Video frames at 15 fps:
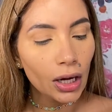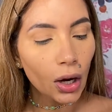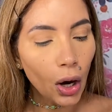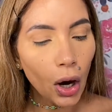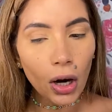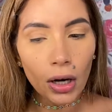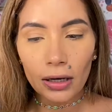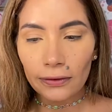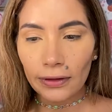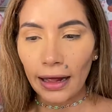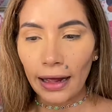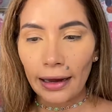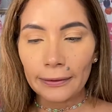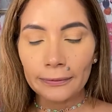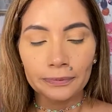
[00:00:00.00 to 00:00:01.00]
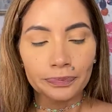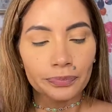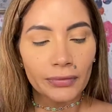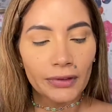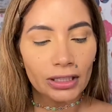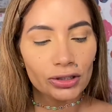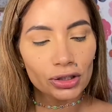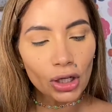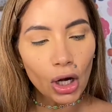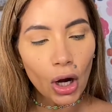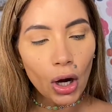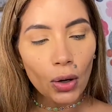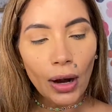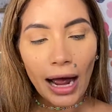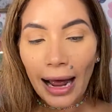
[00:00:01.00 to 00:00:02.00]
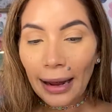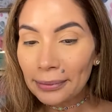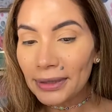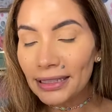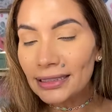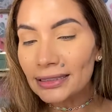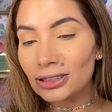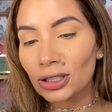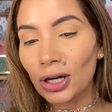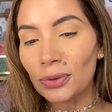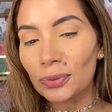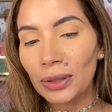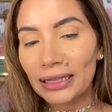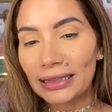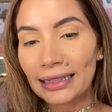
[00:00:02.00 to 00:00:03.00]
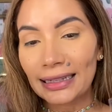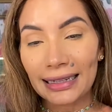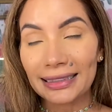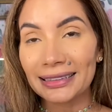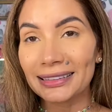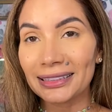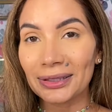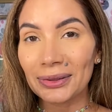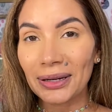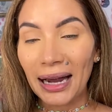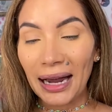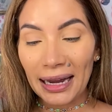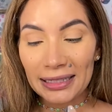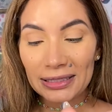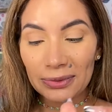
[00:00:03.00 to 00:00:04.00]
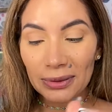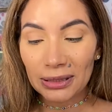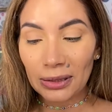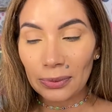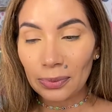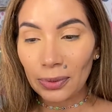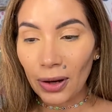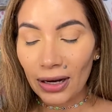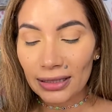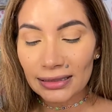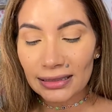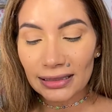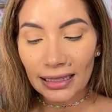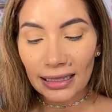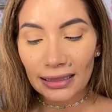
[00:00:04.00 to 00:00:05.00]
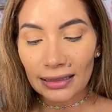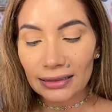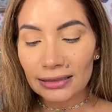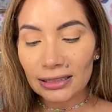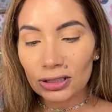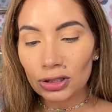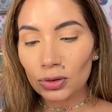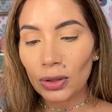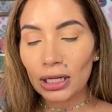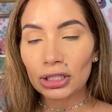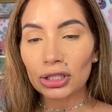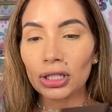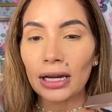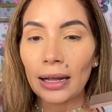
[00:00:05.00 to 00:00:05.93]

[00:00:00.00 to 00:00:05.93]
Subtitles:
all of that. So I'm gonna start with this, you guys, with the bronzing situation.